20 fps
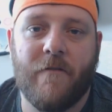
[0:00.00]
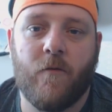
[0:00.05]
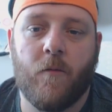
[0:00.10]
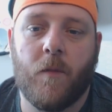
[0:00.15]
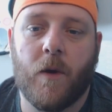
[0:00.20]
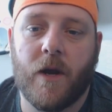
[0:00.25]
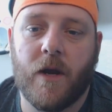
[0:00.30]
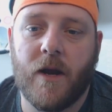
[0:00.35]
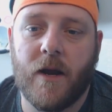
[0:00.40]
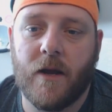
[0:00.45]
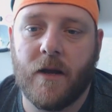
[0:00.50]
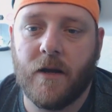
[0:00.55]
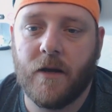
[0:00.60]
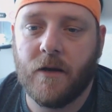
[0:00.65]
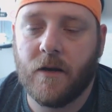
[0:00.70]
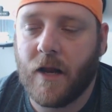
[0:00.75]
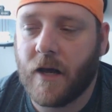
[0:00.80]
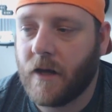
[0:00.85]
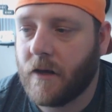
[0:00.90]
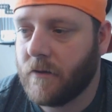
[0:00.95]
everybody
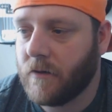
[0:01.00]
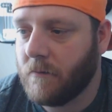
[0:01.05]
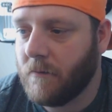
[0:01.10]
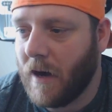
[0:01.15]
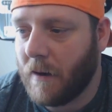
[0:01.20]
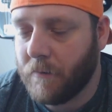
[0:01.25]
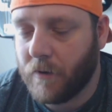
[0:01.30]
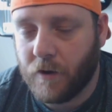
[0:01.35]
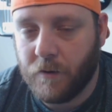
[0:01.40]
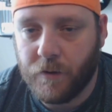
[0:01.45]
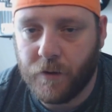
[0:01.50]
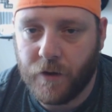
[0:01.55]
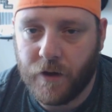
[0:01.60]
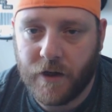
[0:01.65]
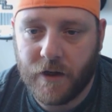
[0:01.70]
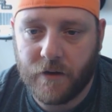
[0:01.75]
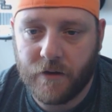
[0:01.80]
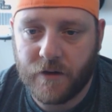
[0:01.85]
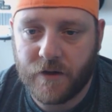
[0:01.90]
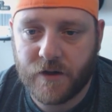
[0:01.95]
in like the mapping
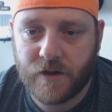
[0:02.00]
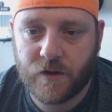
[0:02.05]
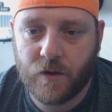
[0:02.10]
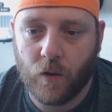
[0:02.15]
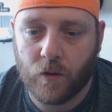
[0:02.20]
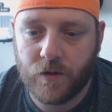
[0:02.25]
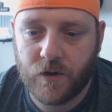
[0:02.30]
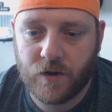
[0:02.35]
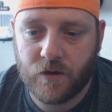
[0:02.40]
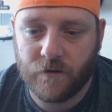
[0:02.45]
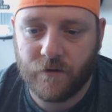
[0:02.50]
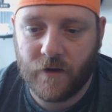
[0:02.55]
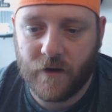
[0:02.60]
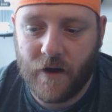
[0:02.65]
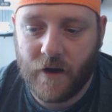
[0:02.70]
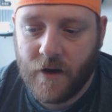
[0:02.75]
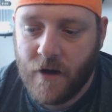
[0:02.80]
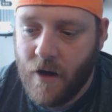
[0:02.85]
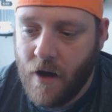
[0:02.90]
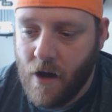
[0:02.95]
community and the Discord and stuff like
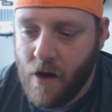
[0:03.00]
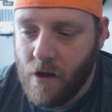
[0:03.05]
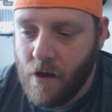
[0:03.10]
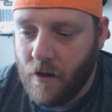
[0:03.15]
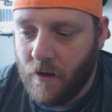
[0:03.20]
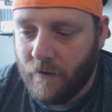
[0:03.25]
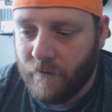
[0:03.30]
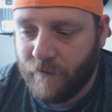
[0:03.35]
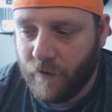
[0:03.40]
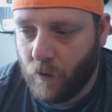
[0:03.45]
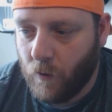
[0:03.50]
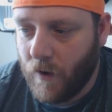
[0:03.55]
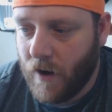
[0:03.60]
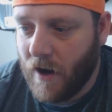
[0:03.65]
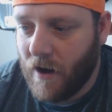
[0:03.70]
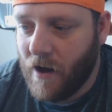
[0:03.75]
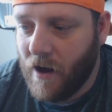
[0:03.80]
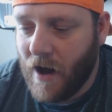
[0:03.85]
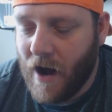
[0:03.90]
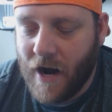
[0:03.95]
that for the way
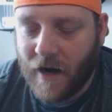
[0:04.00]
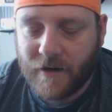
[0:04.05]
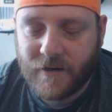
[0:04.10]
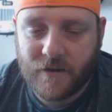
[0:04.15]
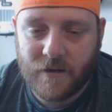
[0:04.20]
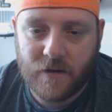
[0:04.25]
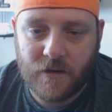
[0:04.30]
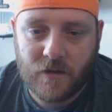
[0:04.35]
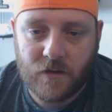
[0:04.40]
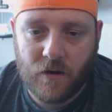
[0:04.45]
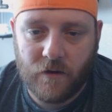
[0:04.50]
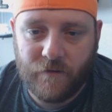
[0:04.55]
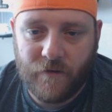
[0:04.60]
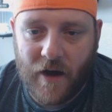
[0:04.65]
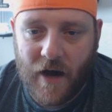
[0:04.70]
I act and stuff.